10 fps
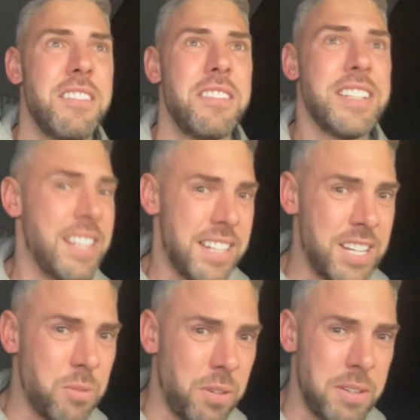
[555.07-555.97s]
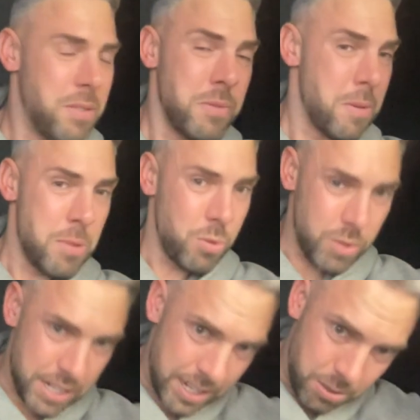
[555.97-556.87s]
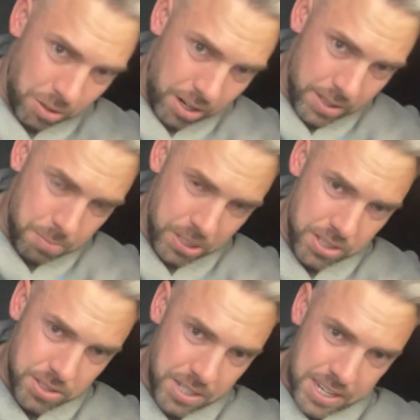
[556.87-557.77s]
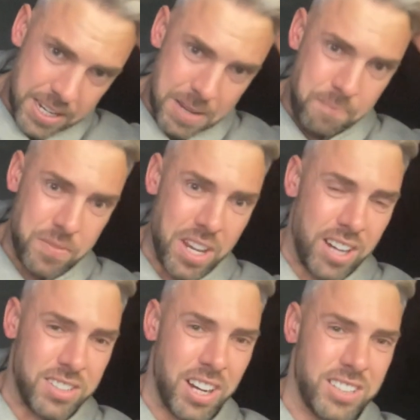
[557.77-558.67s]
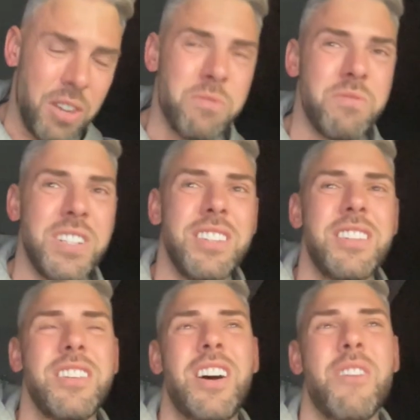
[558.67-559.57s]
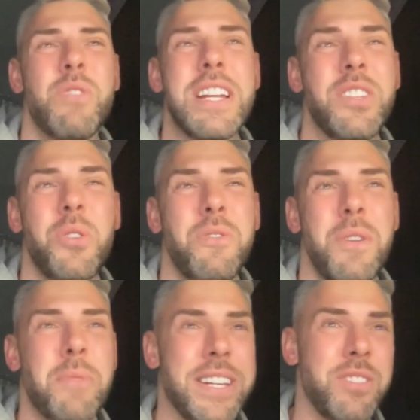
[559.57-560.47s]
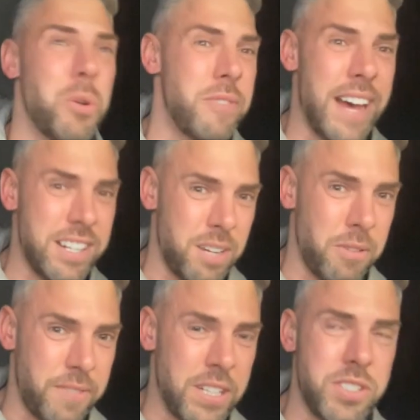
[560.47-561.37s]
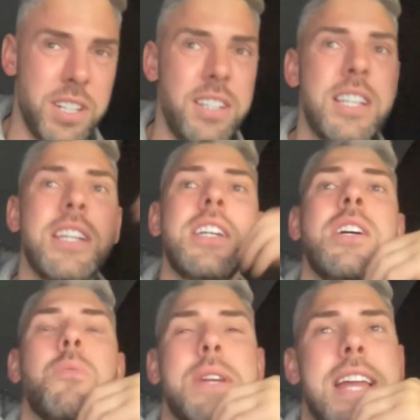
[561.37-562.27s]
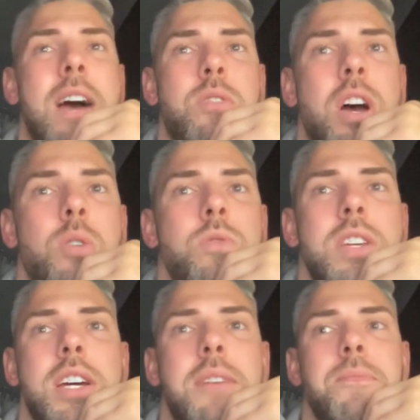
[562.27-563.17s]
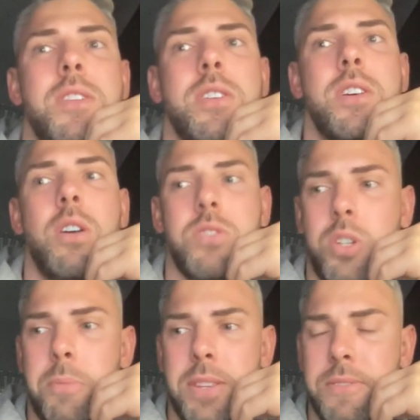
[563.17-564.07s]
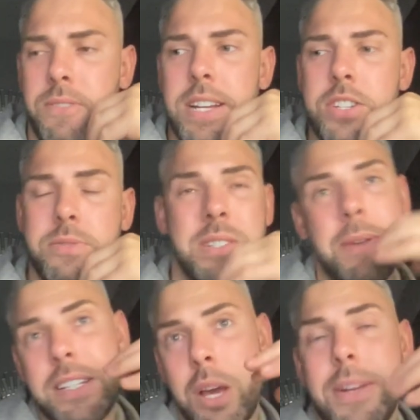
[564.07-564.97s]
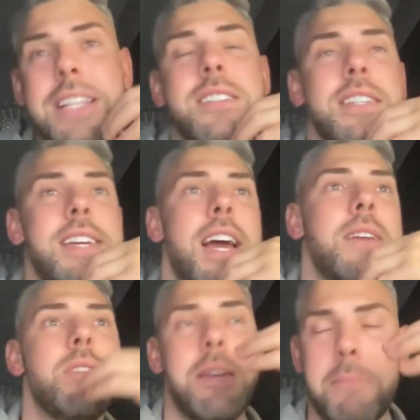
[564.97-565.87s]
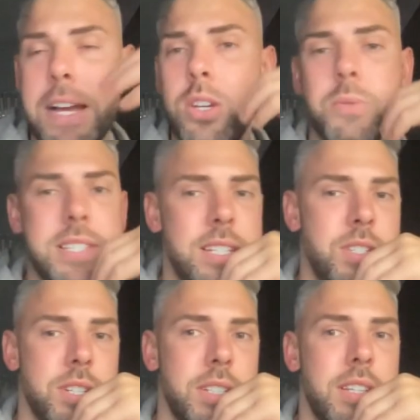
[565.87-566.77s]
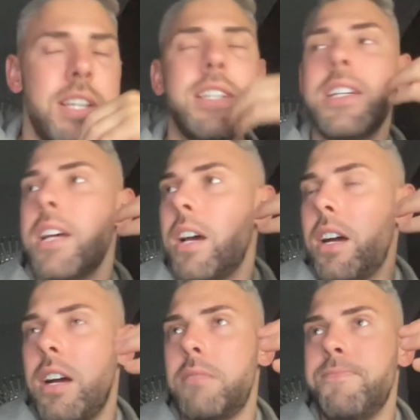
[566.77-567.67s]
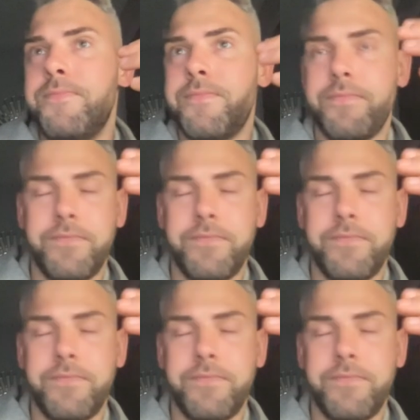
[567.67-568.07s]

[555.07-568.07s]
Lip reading: they didn't that Millwall didn't equalise, because I really do think we could do without another fixture. We now know that on top of the 3 injuries we had going into the game, that Imaku is injured, and